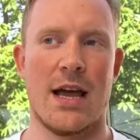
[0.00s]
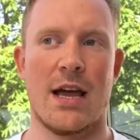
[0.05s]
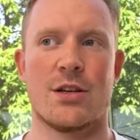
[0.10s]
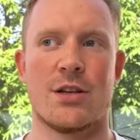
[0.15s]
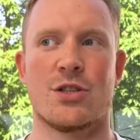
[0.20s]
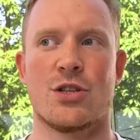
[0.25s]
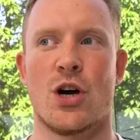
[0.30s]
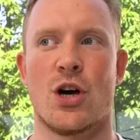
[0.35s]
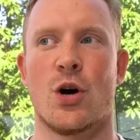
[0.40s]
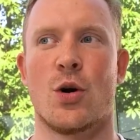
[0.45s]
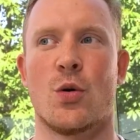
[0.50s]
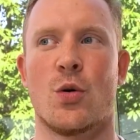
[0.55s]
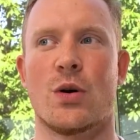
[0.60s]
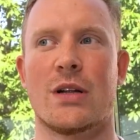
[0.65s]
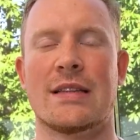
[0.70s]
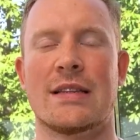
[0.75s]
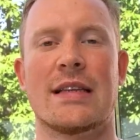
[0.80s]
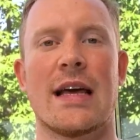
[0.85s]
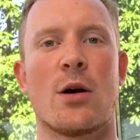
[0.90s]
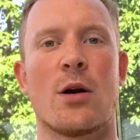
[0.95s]
So
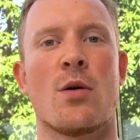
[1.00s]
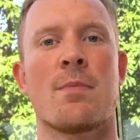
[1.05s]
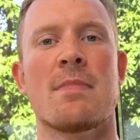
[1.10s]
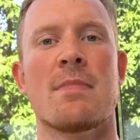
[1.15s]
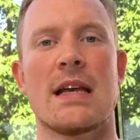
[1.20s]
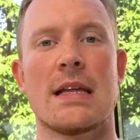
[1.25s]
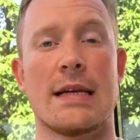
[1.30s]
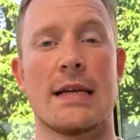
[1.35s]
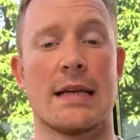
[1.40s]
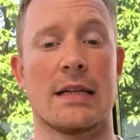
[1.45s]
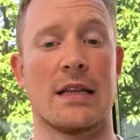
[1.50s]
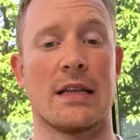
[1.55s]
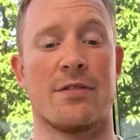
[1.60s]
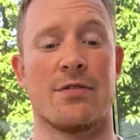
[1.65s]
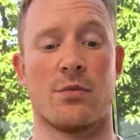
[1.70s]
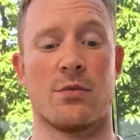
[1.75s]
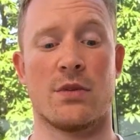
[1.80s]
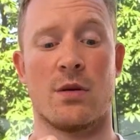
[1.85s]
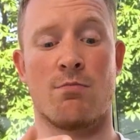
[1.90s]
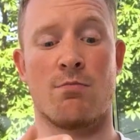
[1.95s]
they're immediately,
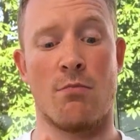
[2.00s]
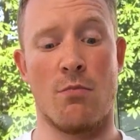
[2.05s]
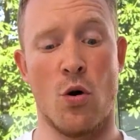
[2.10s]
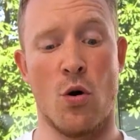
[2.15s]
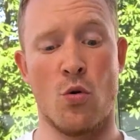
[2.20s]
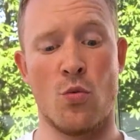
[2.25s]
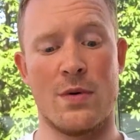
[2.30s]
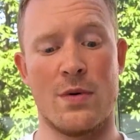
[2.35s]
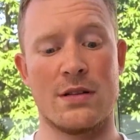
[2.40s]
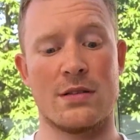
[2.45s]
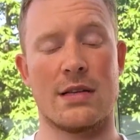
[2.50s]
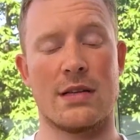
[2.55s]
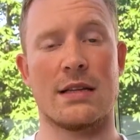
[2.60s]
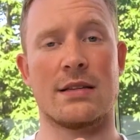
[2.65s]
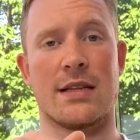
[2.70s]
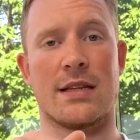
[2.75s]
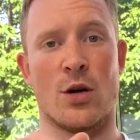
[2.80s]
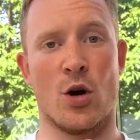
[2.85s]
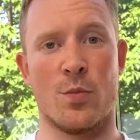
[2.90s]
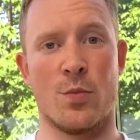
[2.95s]
from the moment that
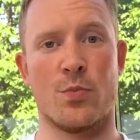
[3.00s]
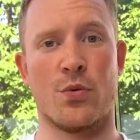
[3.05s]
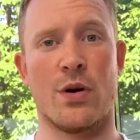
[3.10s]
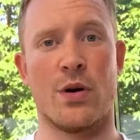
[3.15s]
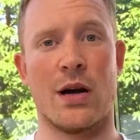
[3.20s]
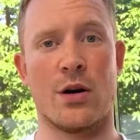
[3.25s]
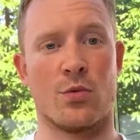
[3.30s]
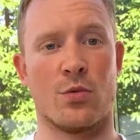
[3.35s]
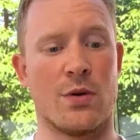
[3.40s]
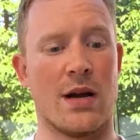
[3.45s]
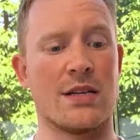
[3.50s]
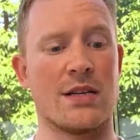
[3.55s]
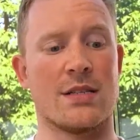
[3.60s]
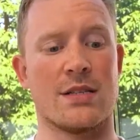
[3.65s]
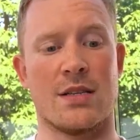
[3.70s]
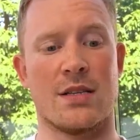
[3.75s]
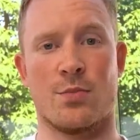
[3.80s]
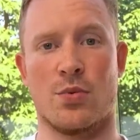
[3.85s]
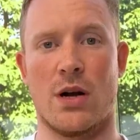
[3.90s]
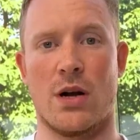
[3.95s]
the operator raises
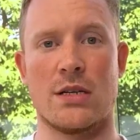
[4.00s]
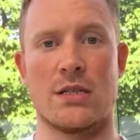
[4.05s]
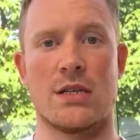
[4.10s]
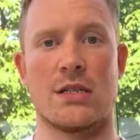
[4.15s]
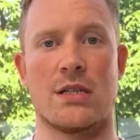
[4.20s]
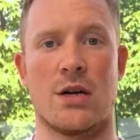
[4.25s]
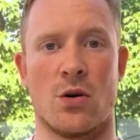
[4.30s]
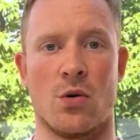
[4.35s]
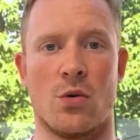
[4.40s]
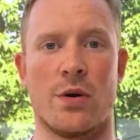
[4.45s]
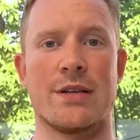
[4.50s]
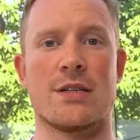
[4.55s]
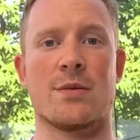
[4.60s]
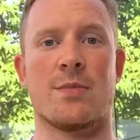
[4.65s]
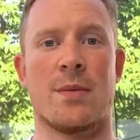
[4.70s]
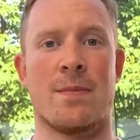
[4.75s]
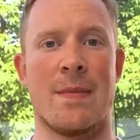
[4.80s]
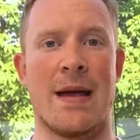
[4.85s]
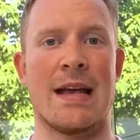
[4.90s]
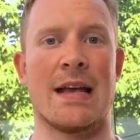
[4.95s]
the prices, they're going to
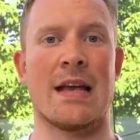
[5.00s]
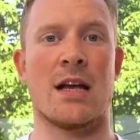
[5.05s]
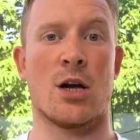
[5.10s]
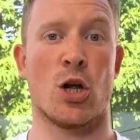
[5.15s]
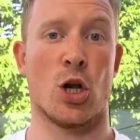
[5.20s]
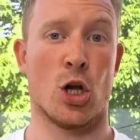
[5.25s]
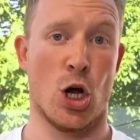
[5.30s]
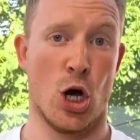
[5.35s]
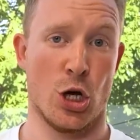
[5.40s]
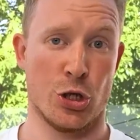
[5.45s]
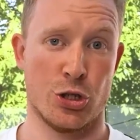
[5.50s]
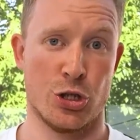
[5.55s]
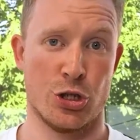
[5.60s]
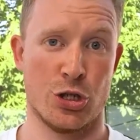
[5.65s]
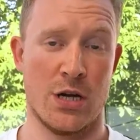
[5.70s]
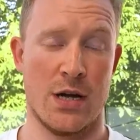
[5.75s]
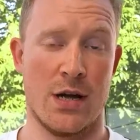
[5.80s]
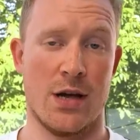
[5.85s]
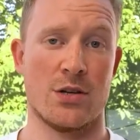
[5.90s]
be making a loss.